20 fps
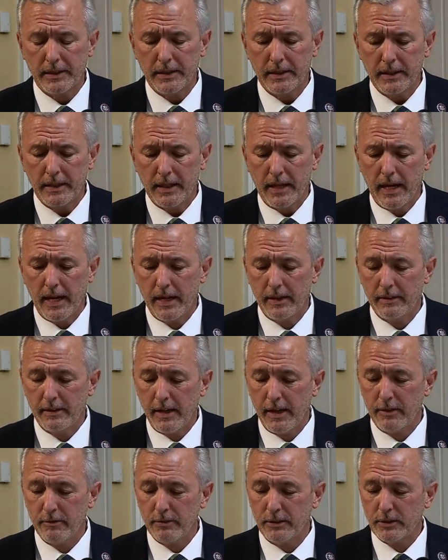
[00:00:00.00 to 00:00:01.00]
And at
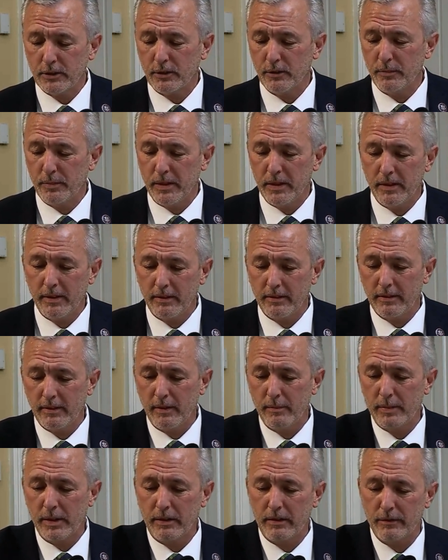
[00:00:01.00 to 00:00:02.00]
the risk of being a
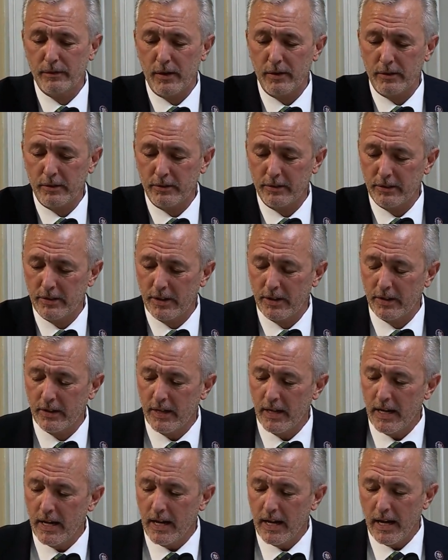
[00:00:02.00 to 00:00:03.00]
bit avuncular here,
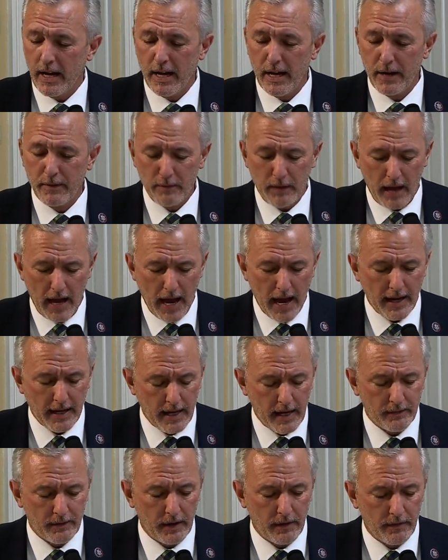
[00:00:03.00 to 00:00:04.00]
I
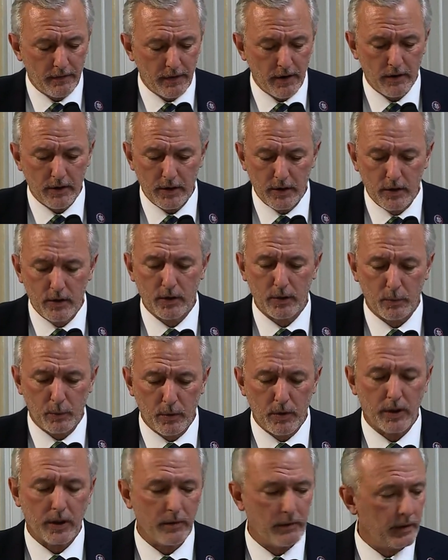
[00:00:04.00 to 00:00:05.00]
have a very good
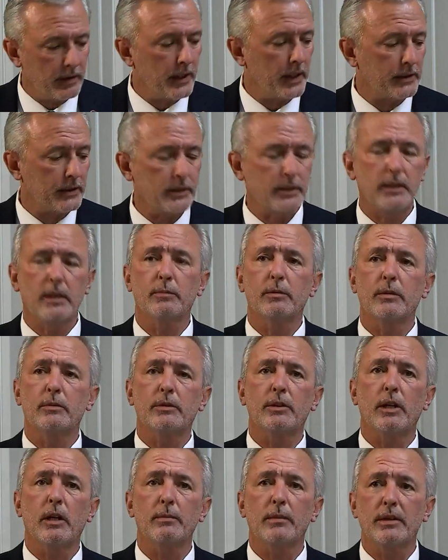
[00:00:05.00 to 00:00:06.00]
working relationship with
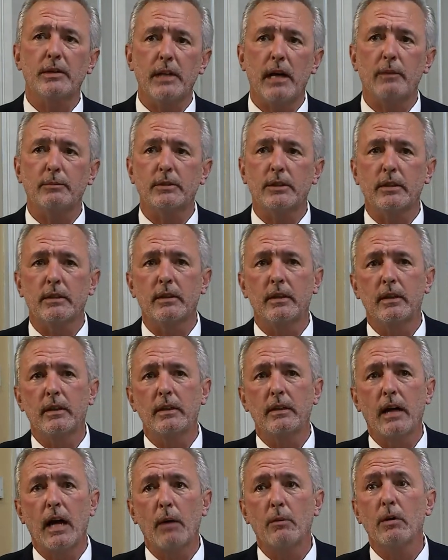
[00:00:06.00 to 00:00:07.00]
Chairman Thompson.
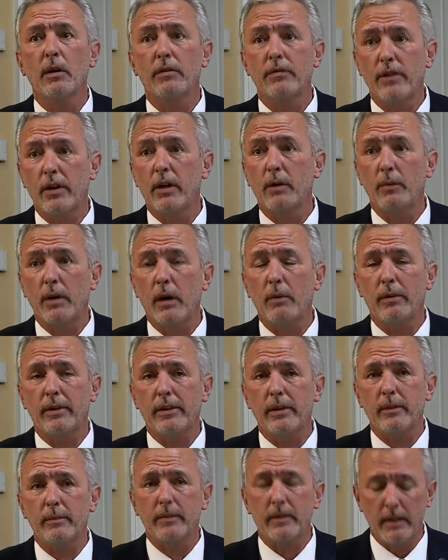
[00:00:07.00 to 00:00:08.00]
I work very well with
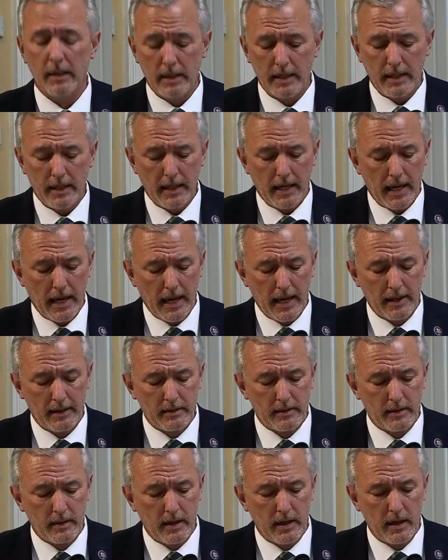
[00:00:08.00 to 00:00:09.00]
him. And
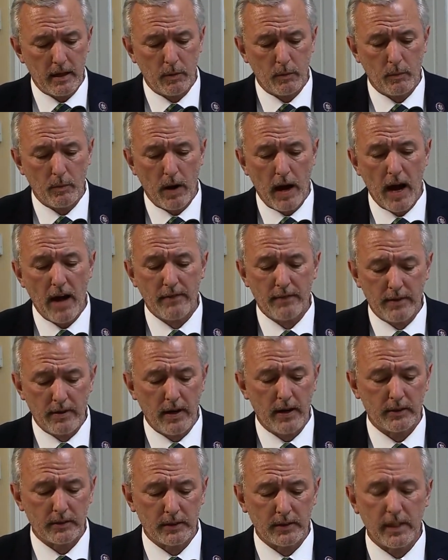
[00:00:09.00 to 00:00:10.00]
I
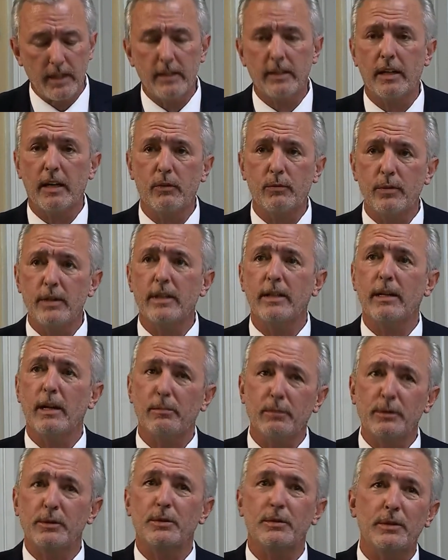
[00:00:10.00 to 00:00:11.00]
dare say that if we had an
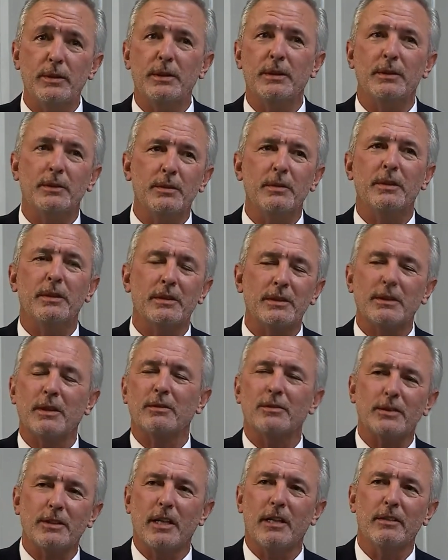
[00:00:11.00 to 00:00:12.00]
opportunity to do this
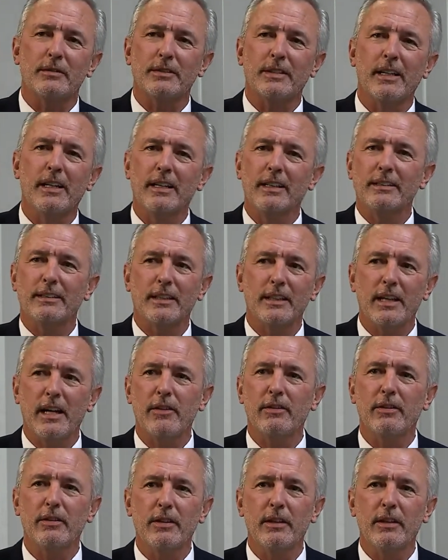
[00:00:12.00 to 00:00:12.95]
ourselves together,